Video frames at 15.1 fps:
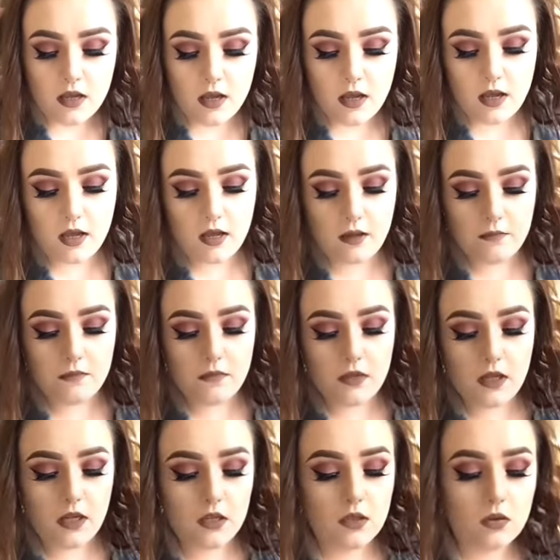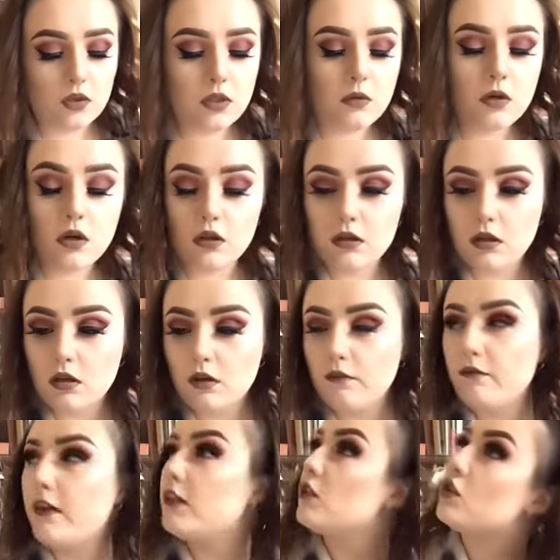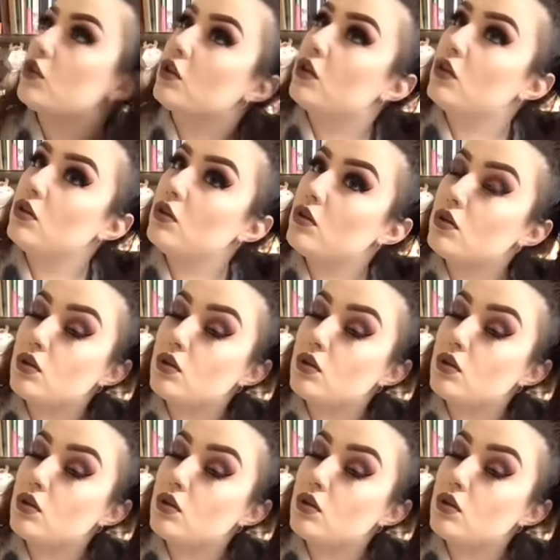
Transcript: It's also a Gothic convention